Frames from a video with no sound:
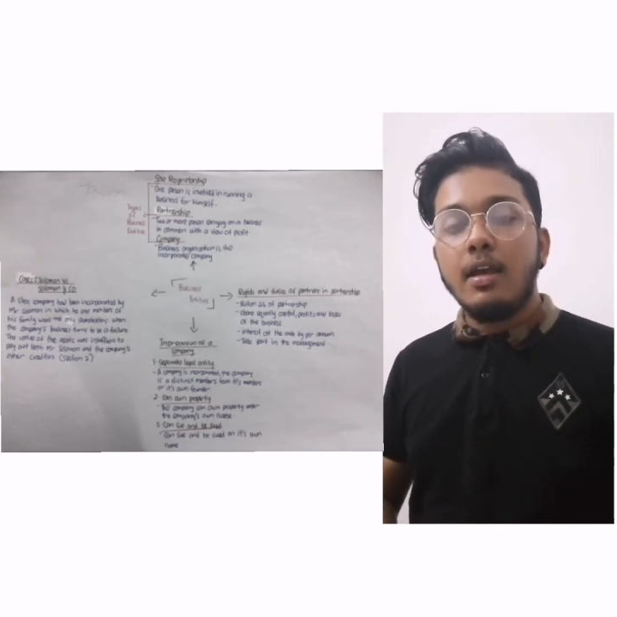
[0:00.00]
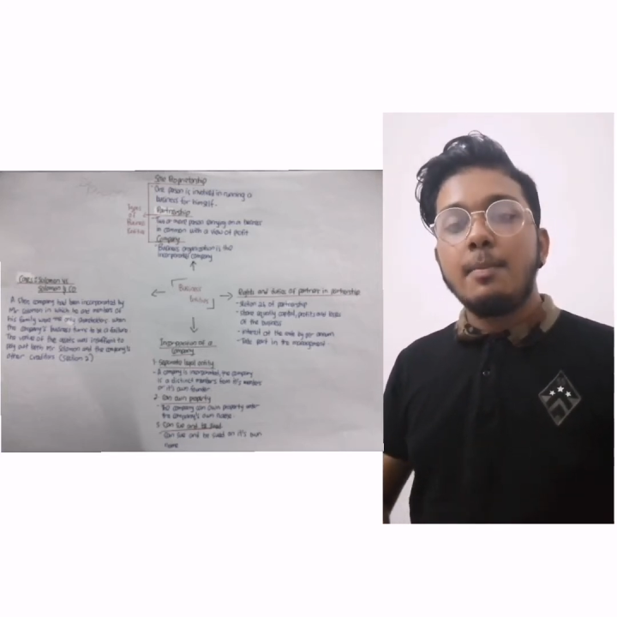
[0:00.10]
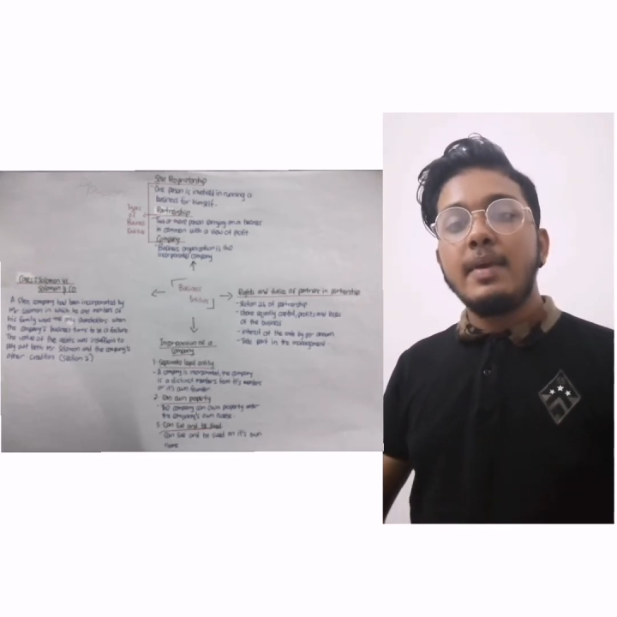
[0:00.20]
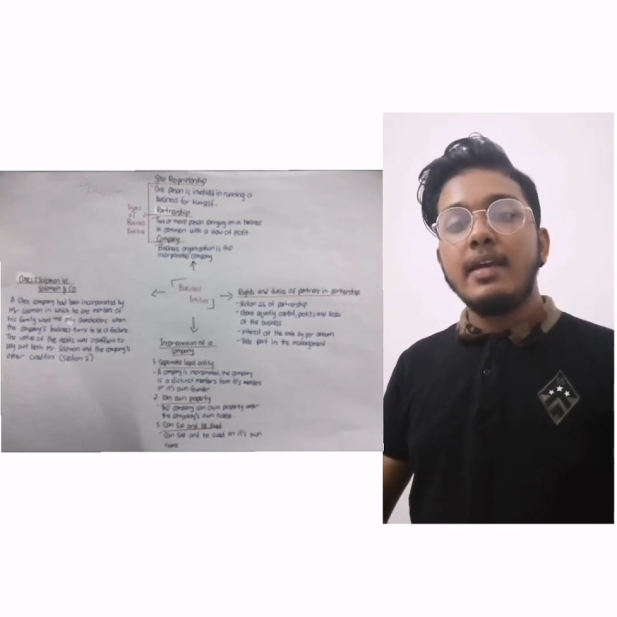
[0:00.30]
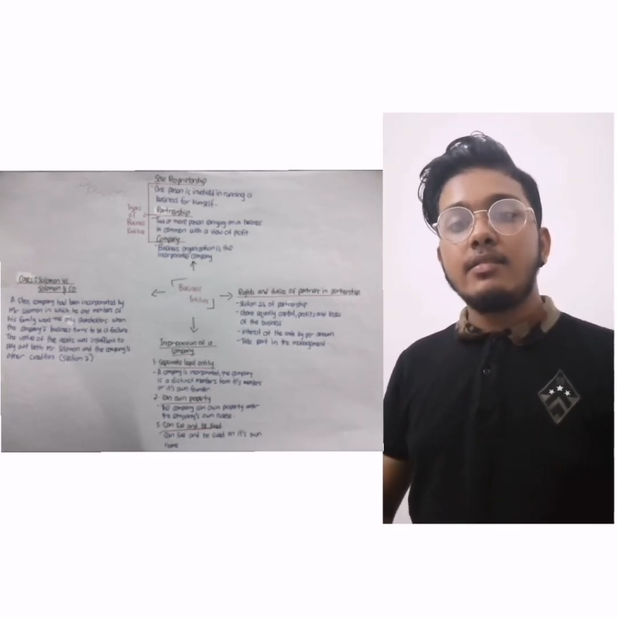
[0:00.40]

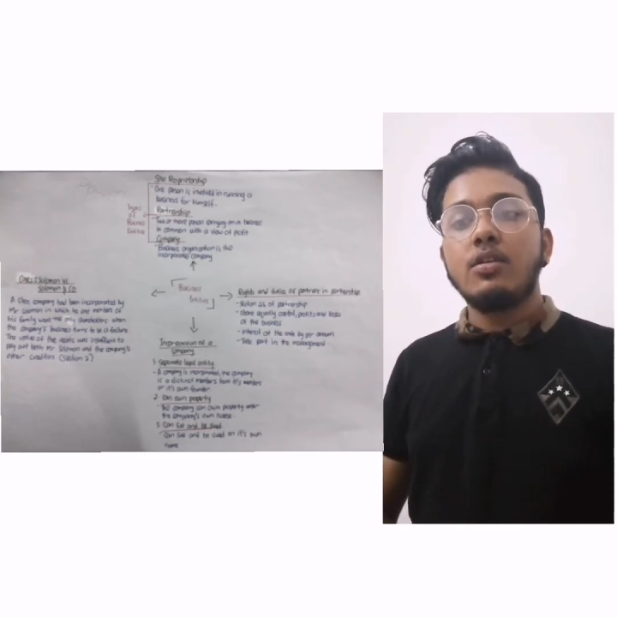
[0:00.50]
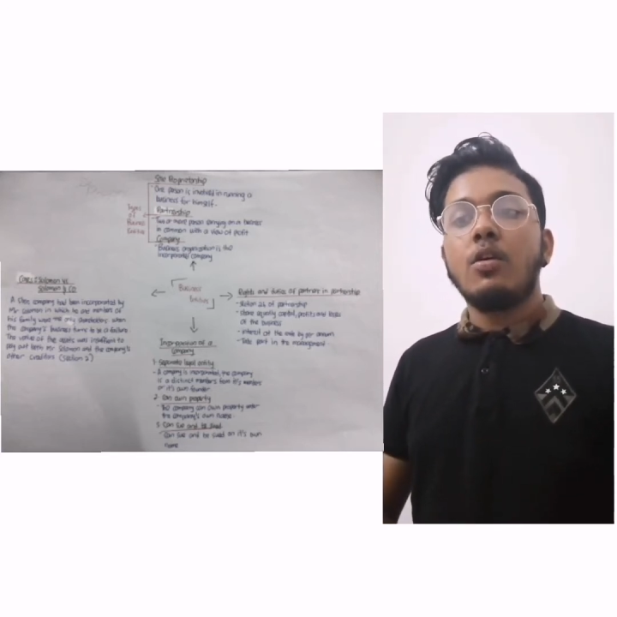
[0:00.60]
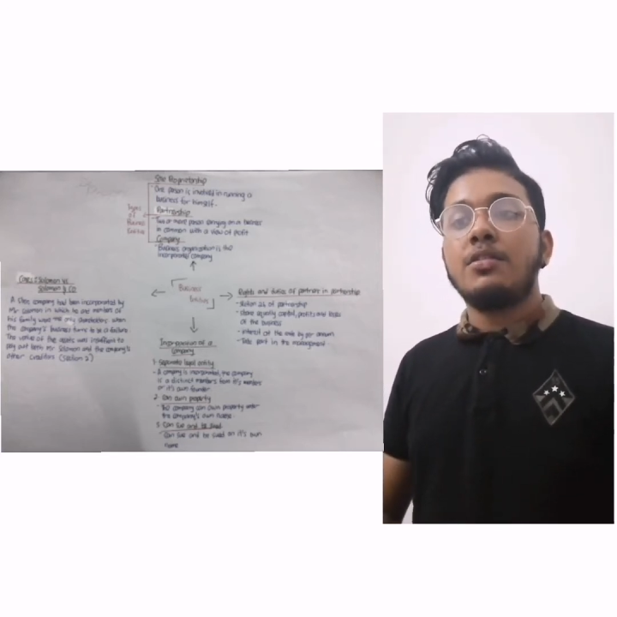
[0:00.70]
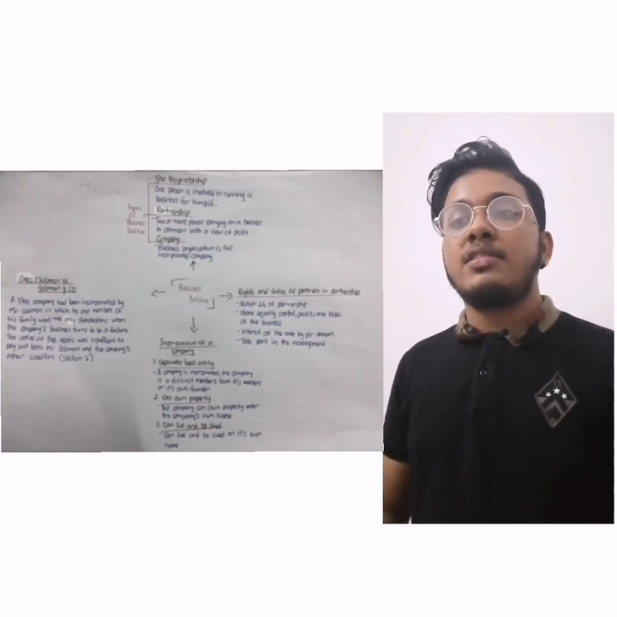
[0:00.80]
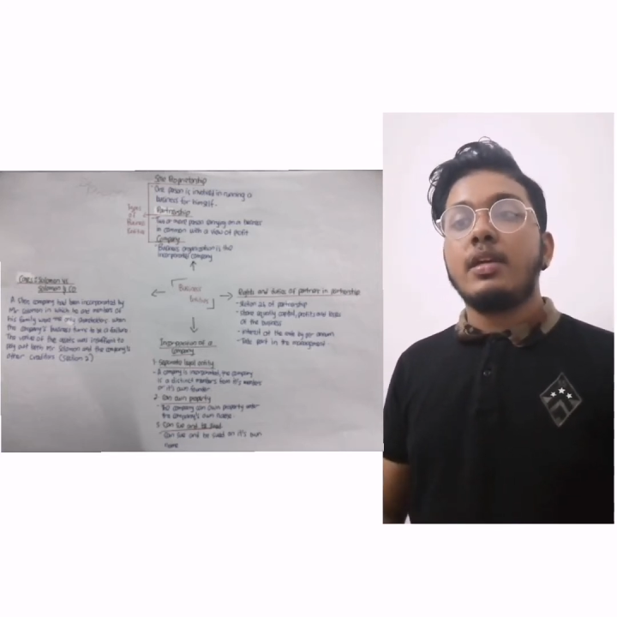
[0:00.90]
Based
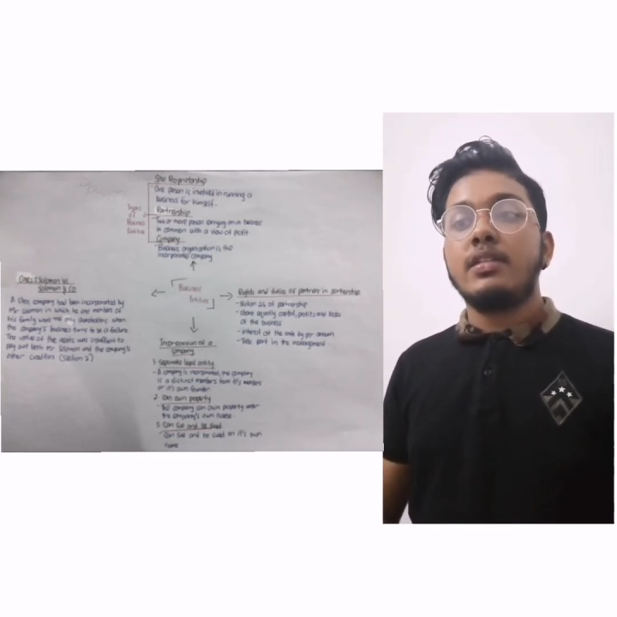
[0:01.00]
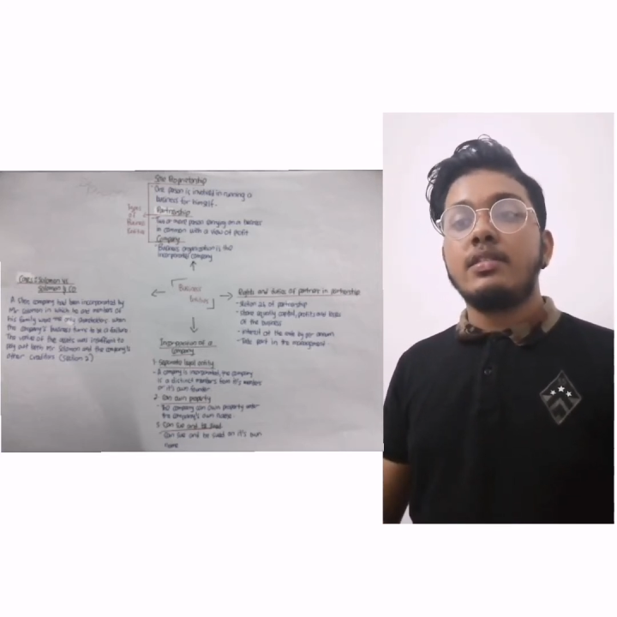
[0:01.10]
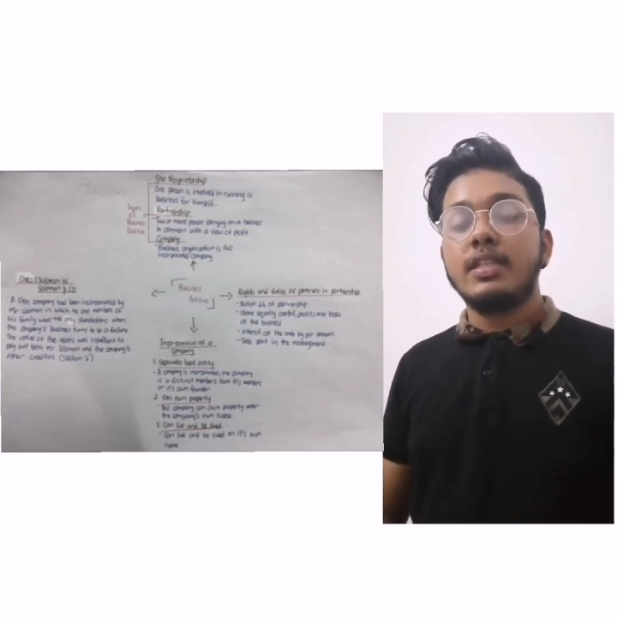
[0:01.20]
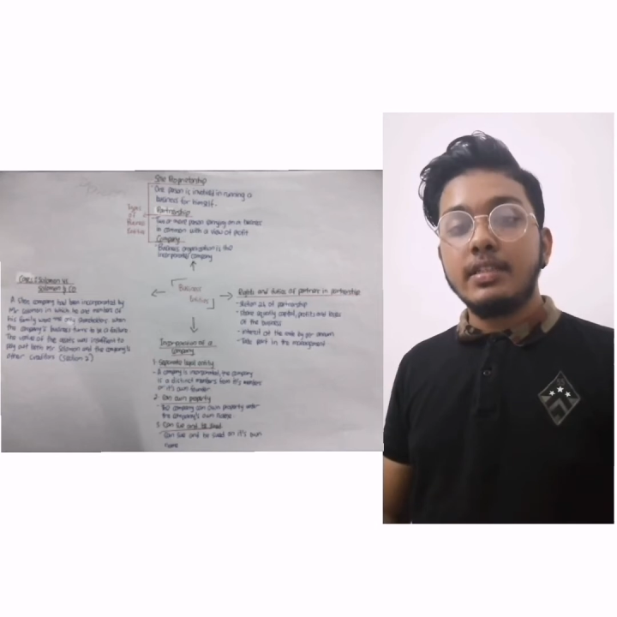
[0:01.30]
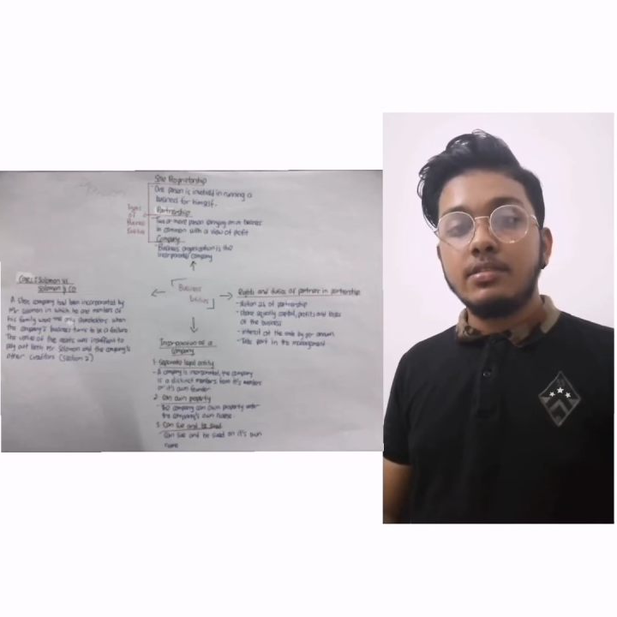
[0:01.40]
on
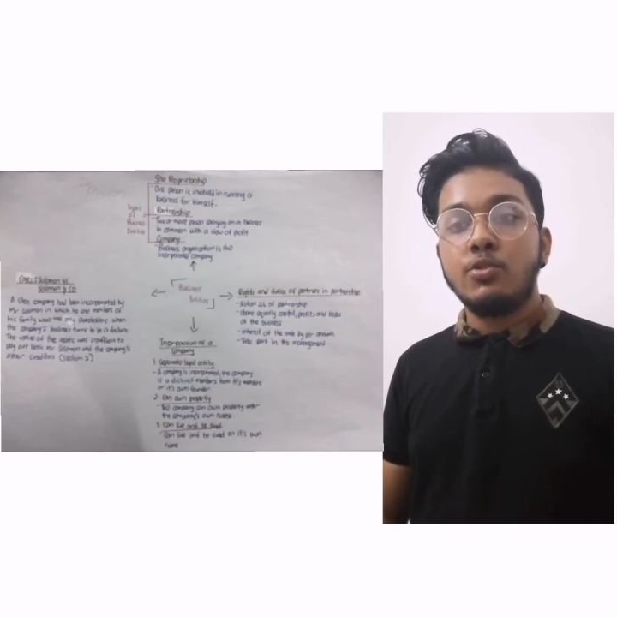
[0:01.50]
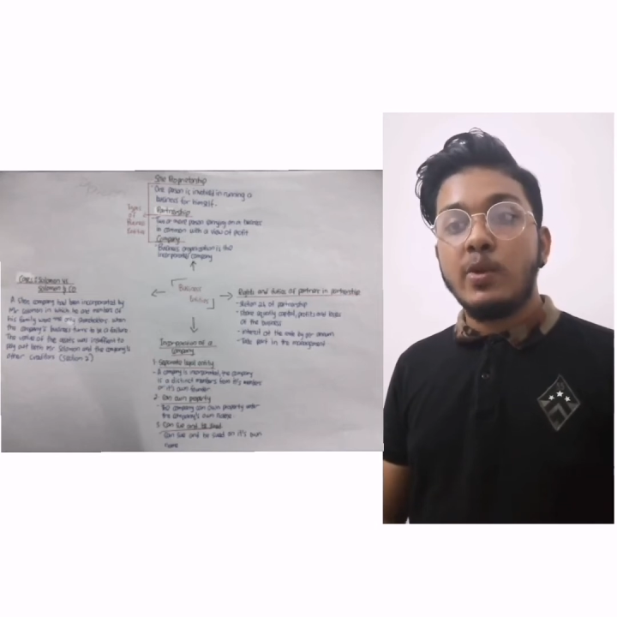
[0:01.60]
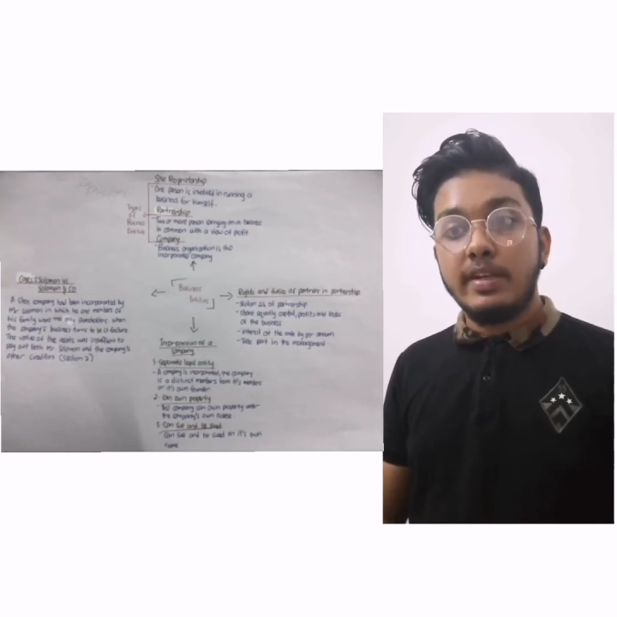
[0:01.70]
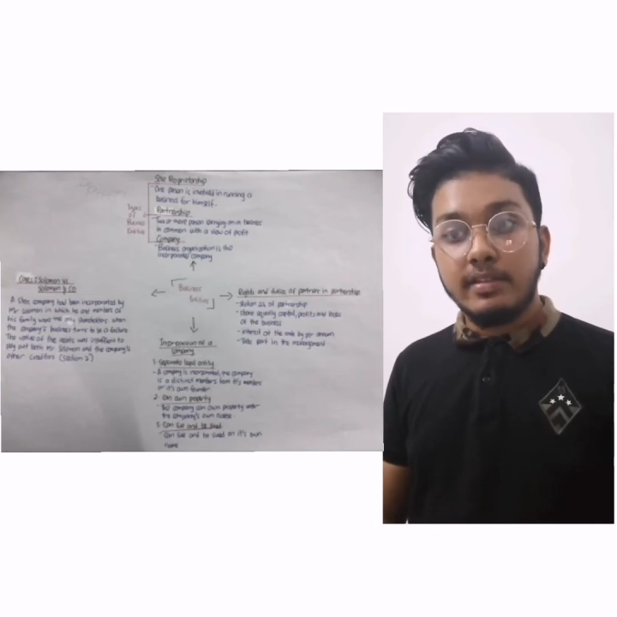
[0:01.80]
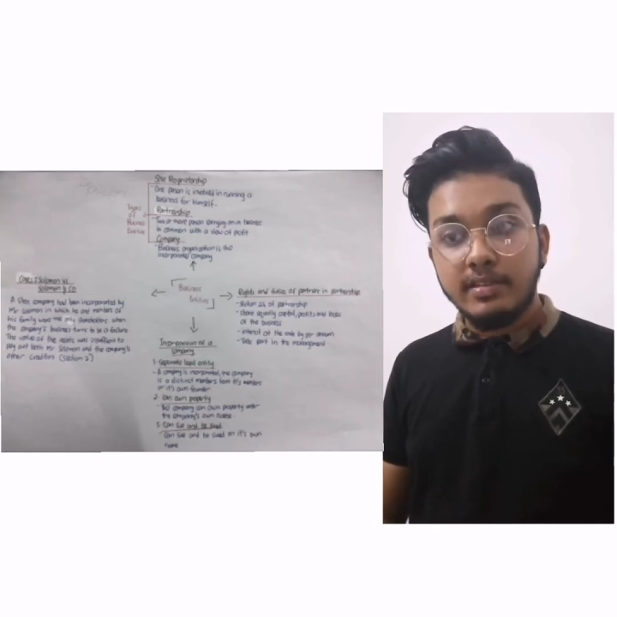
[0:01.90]
section
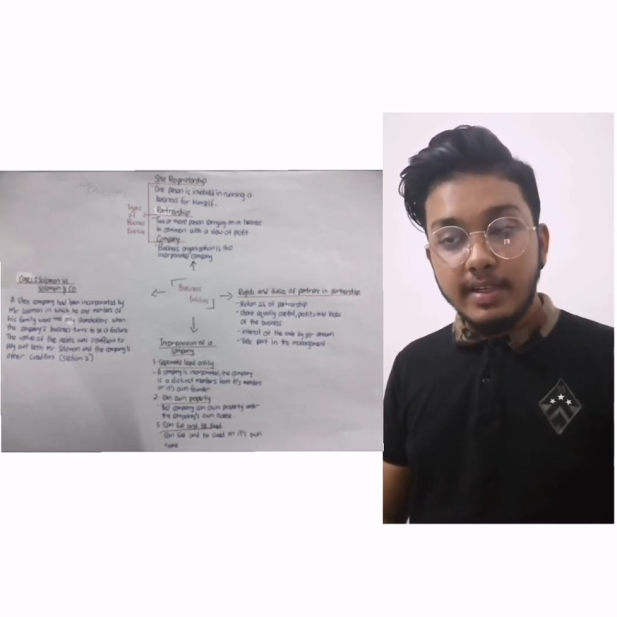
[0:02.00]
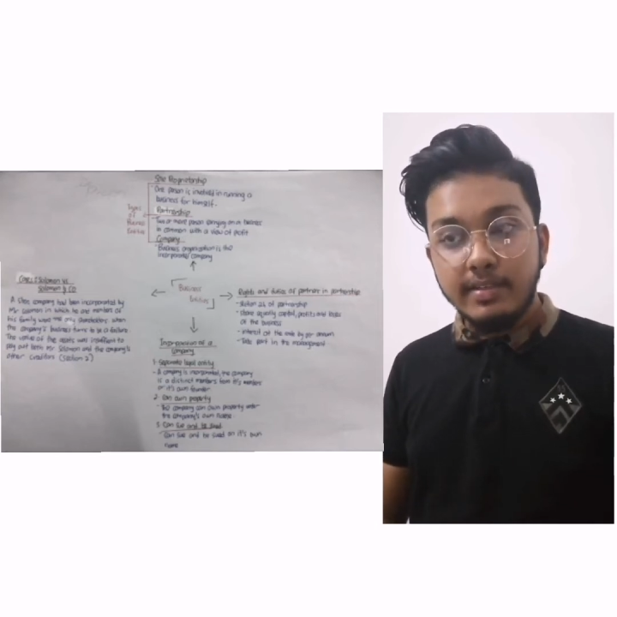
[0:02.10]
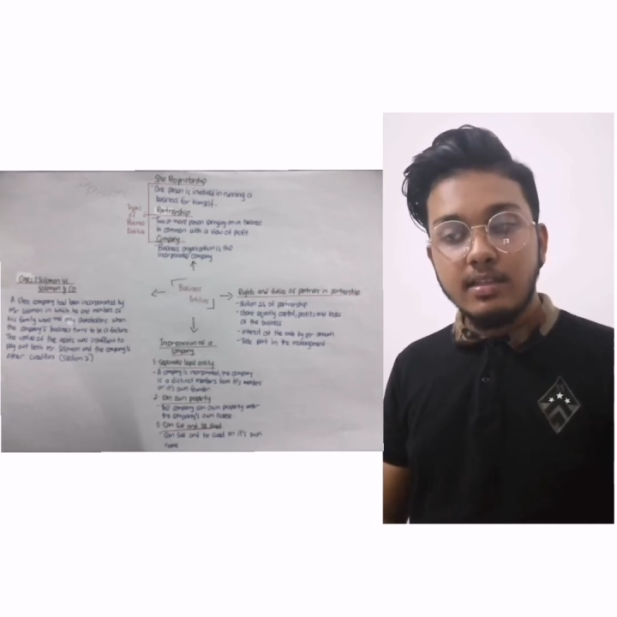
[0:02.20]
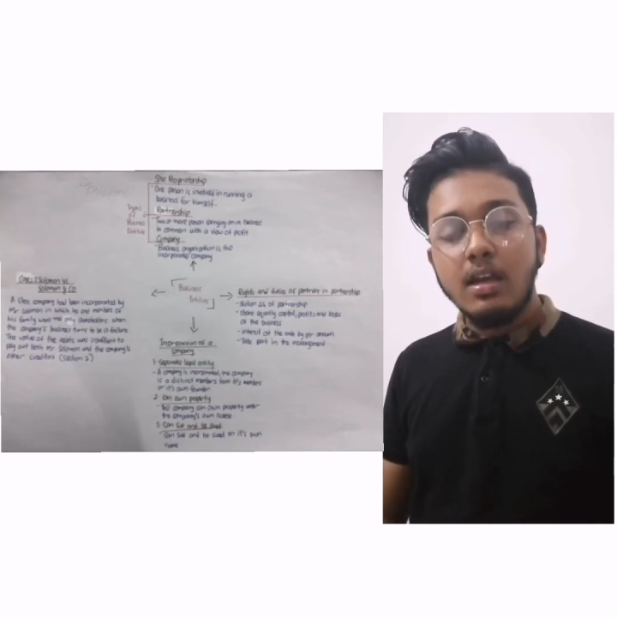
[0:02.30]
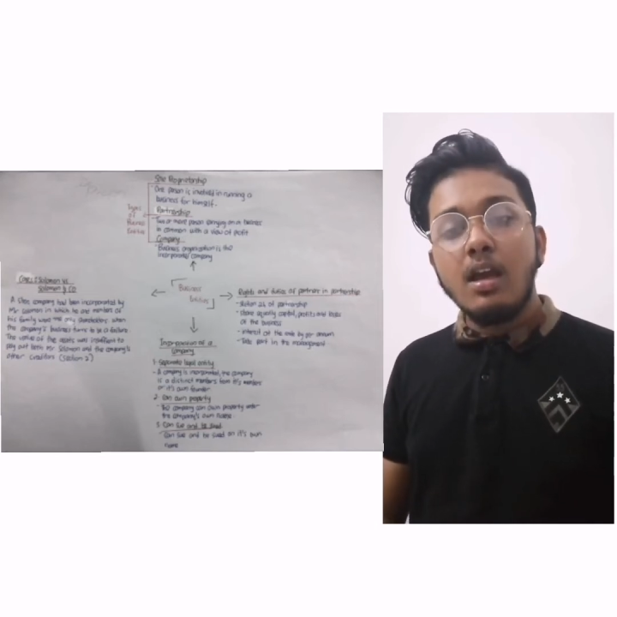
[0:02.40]

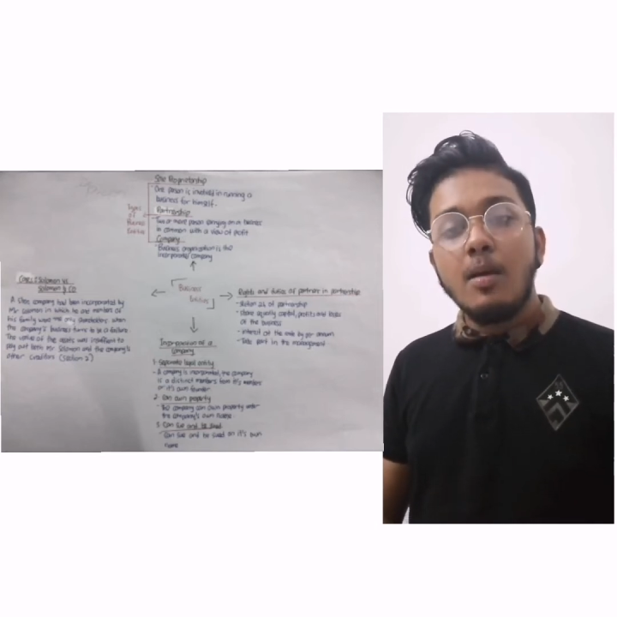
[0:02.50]
26,